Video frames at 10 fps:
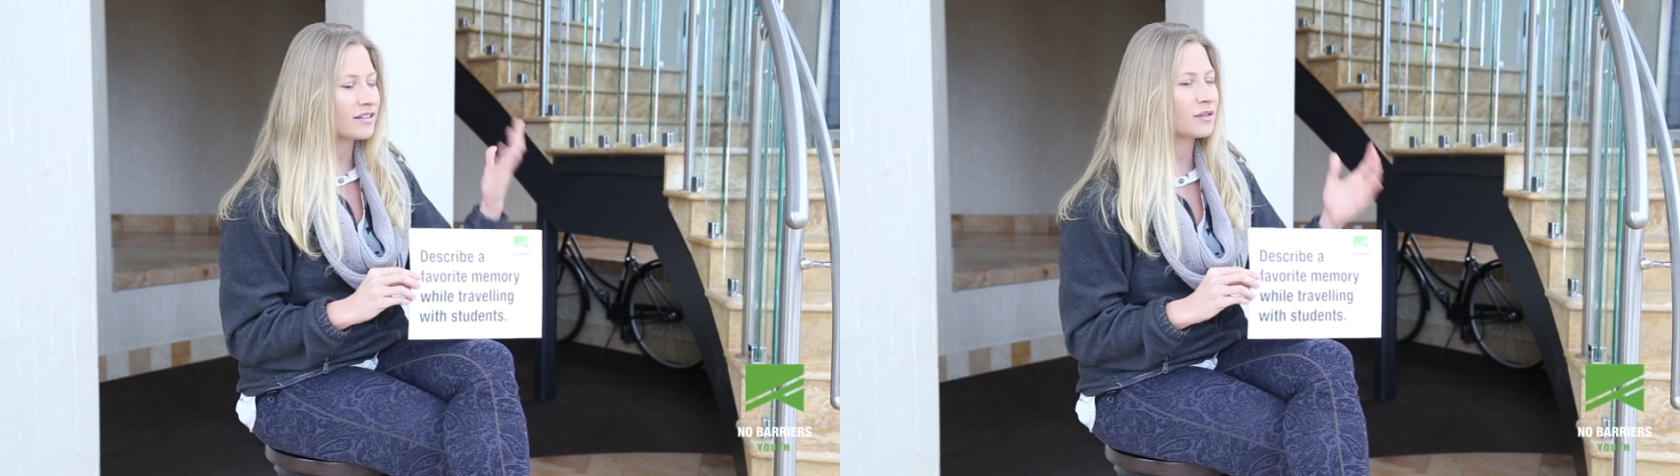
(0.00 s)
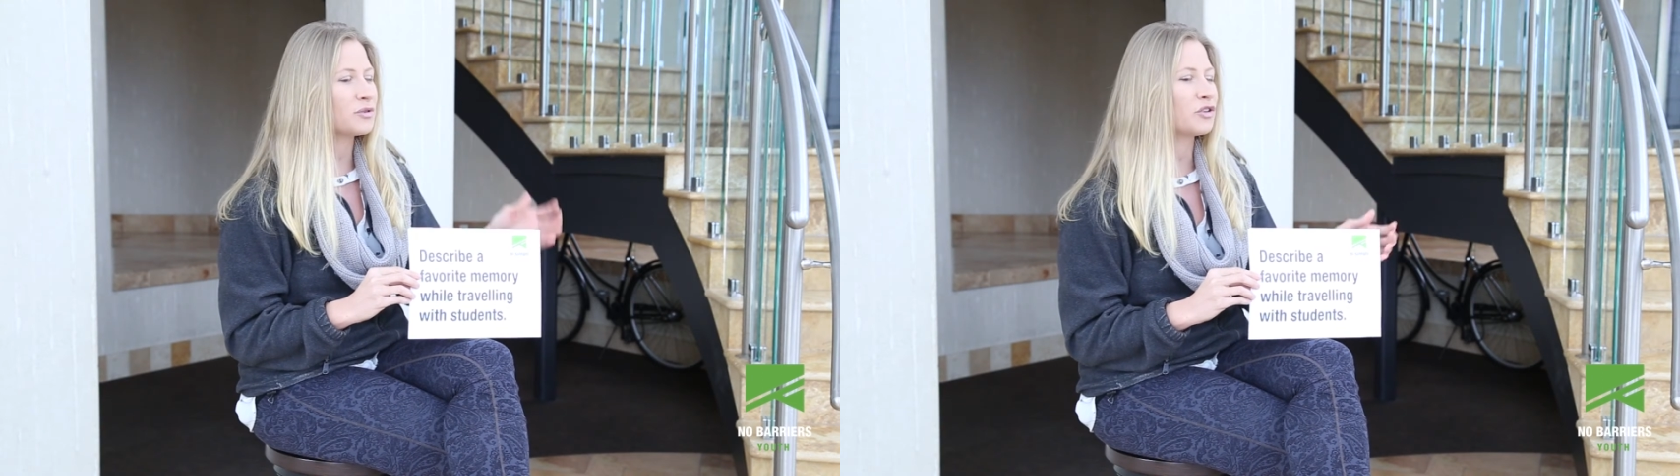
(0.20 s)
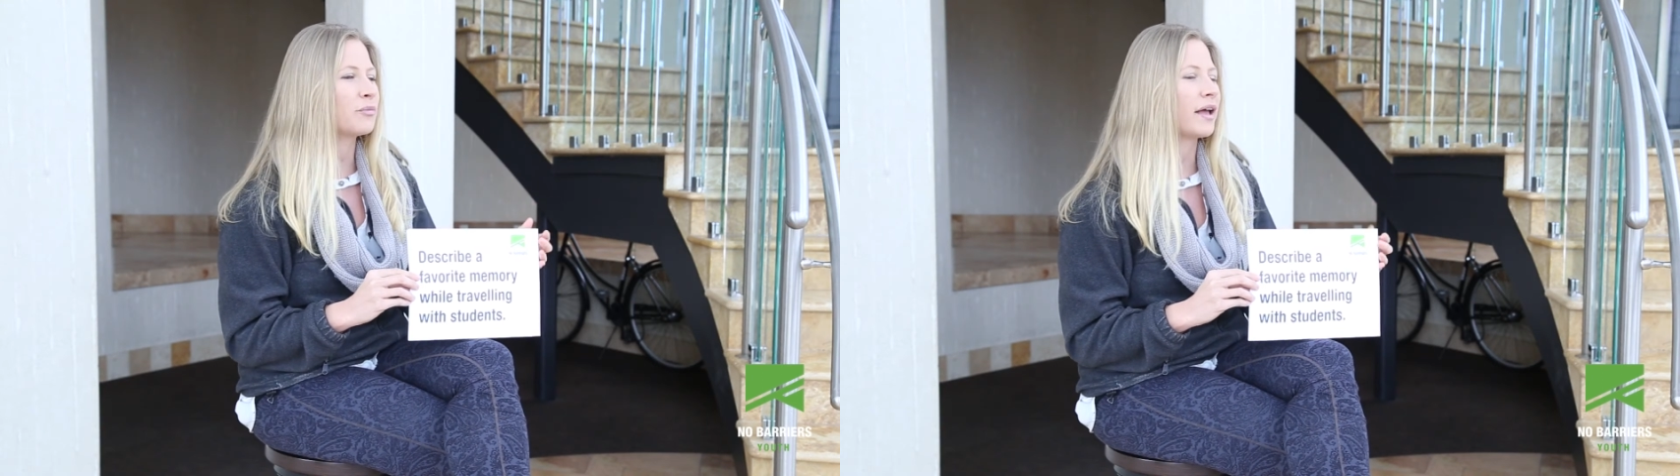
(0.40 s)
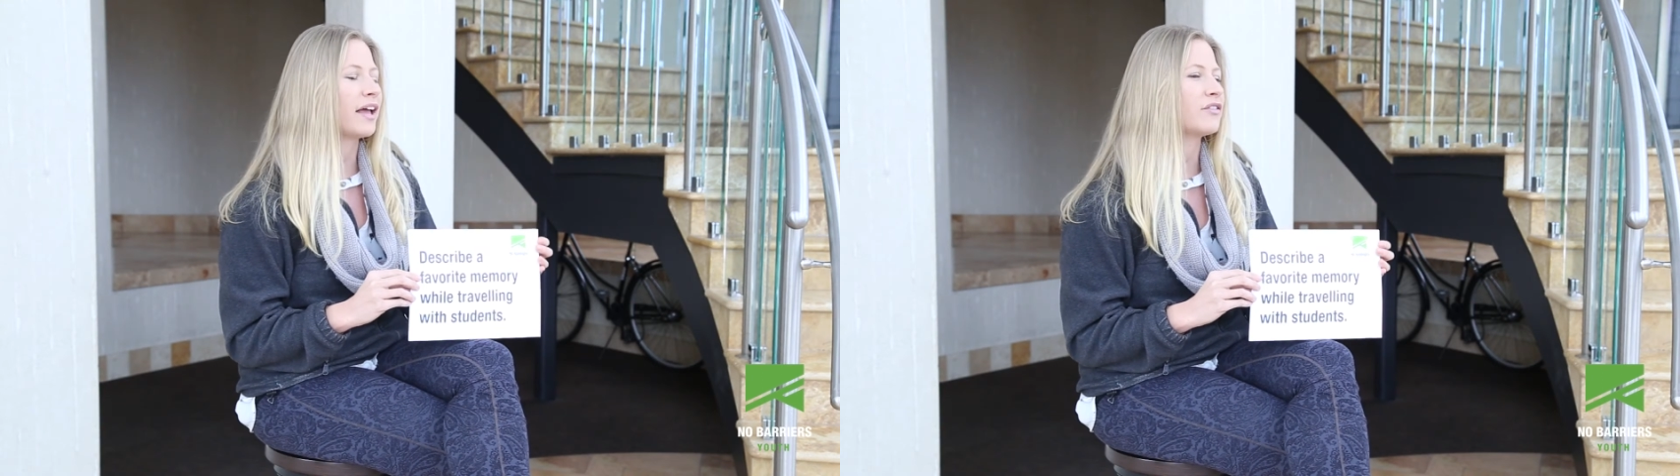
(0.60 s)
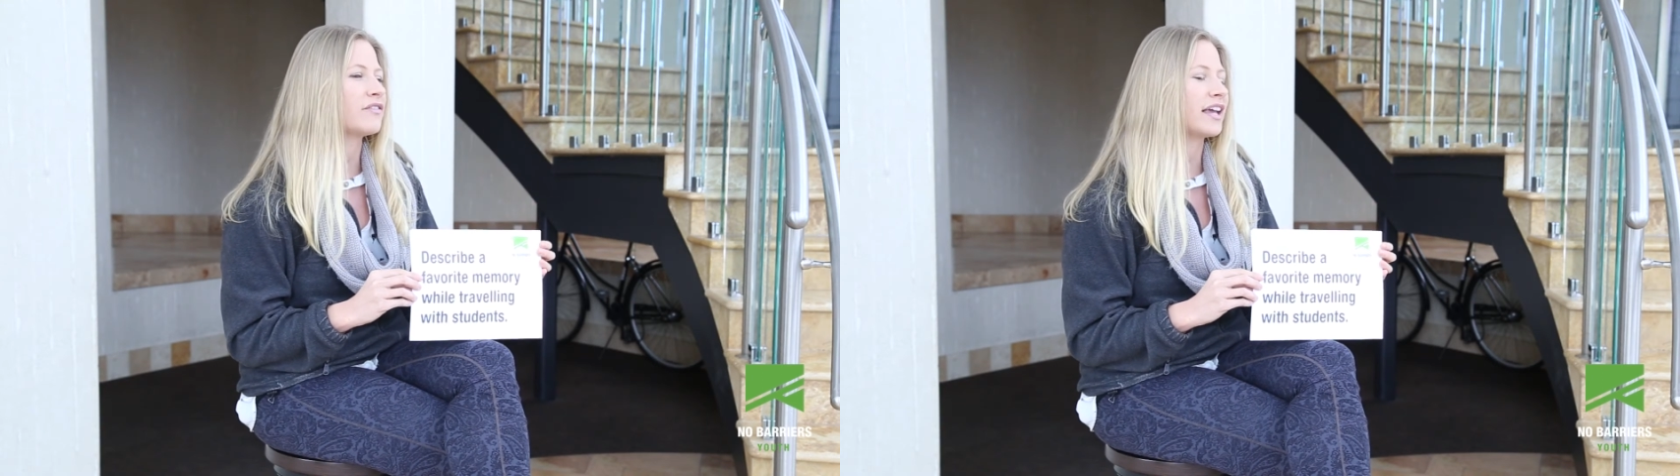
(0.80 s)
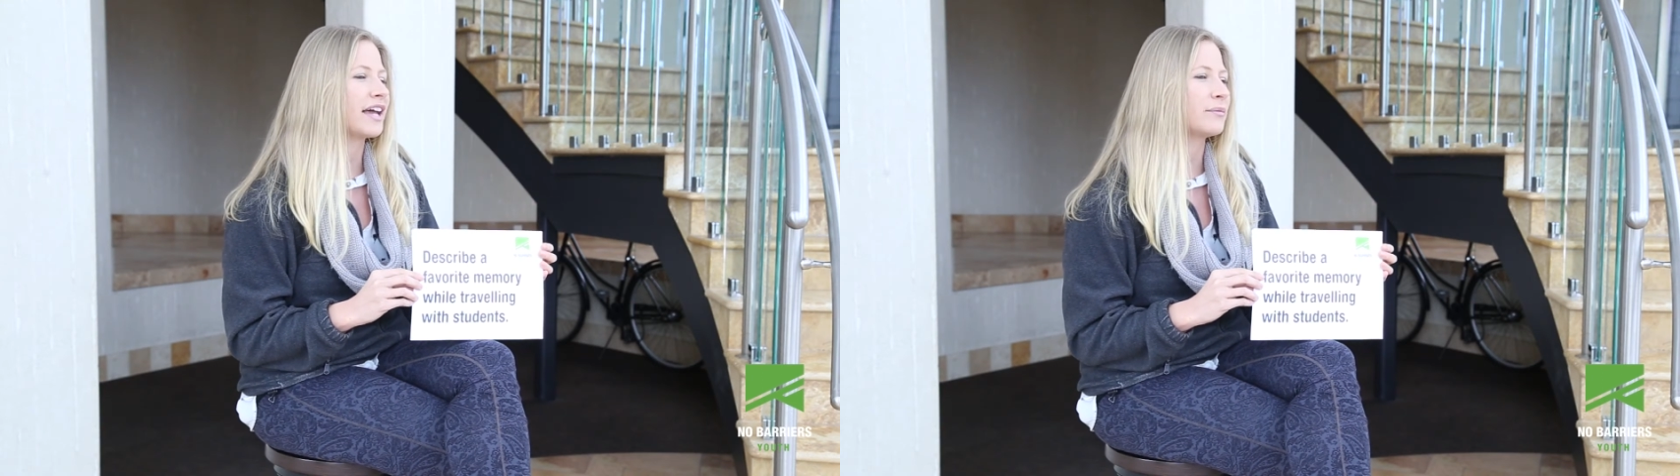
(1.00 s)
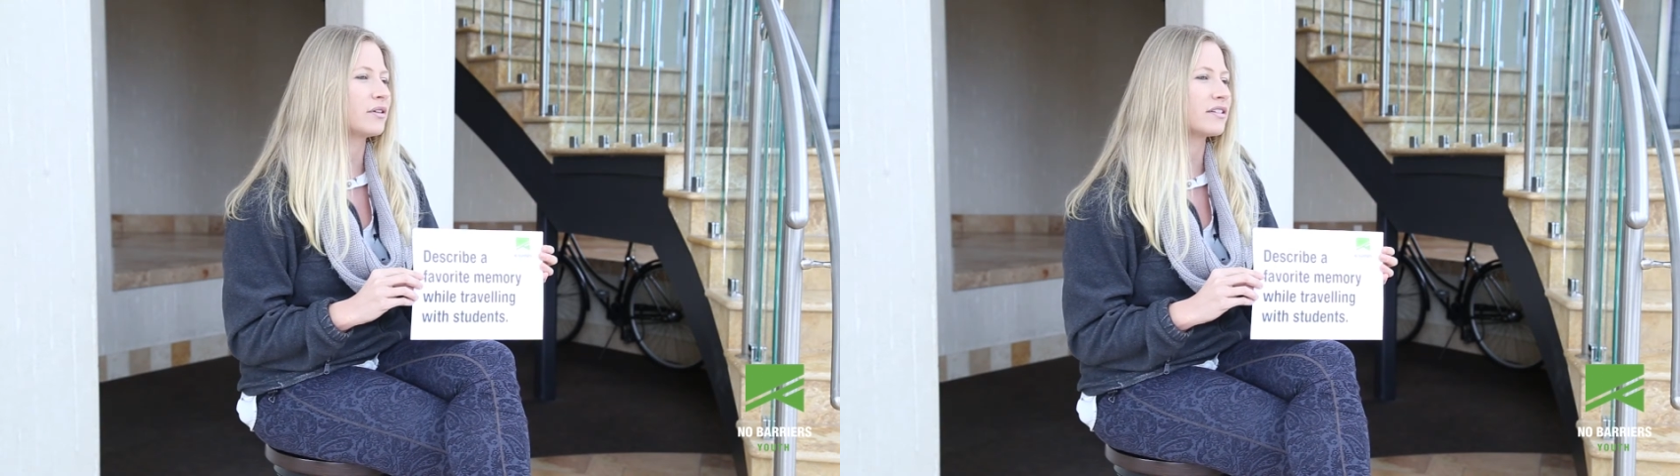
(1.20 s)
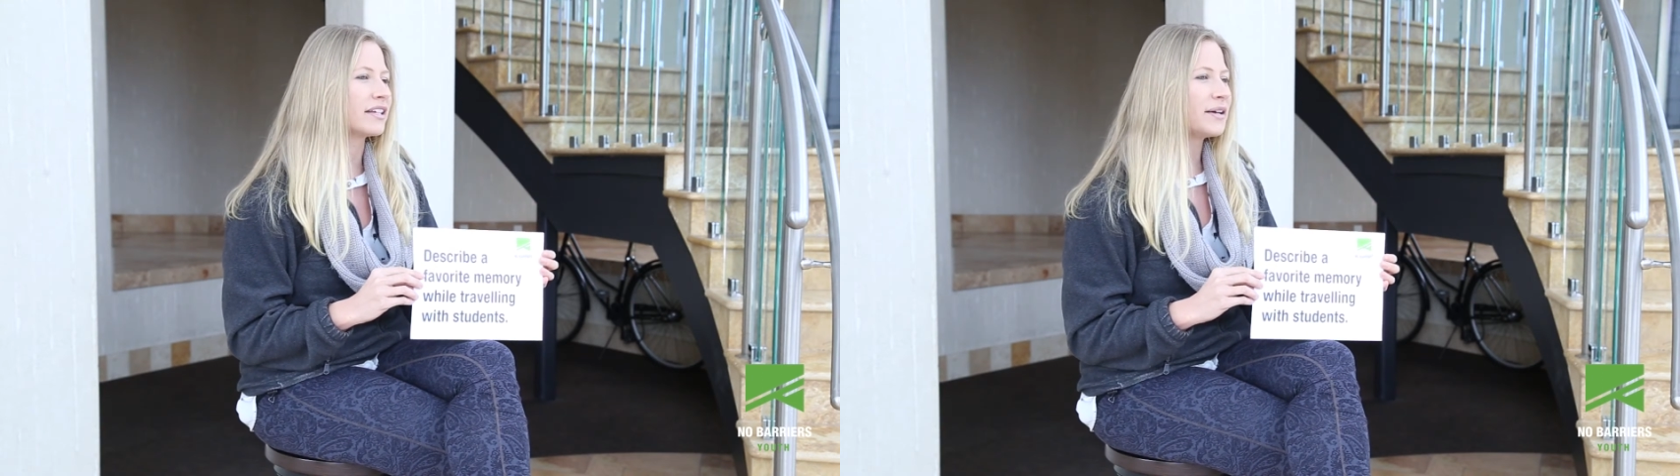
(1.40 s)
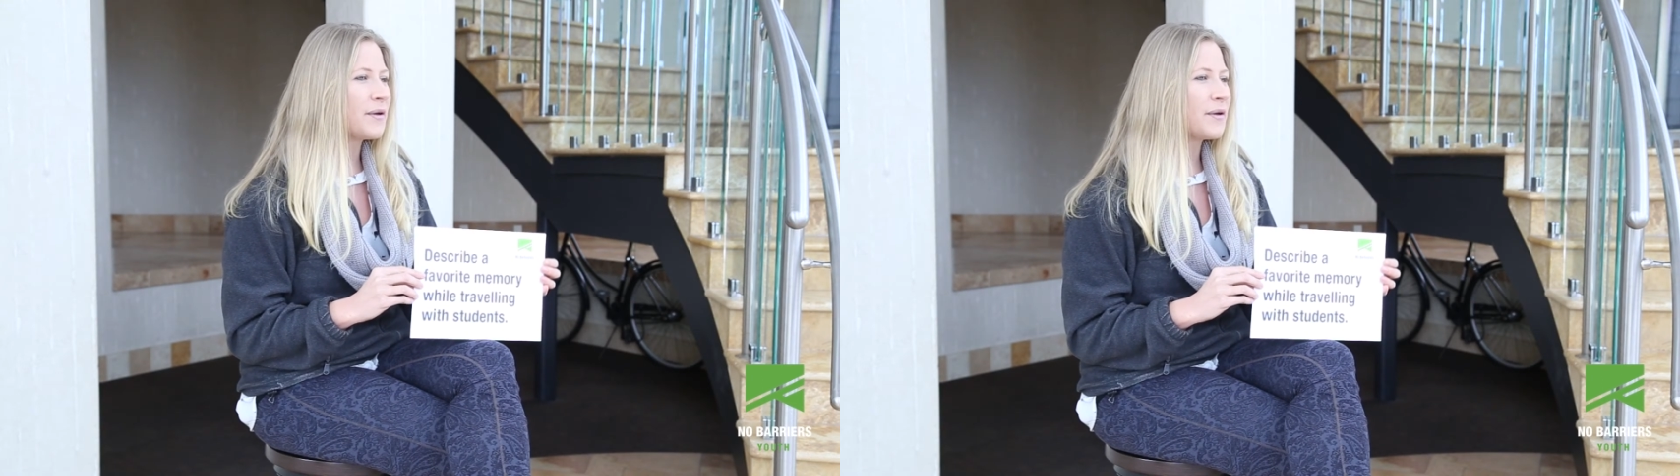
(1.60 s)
to observe behavior of the animals.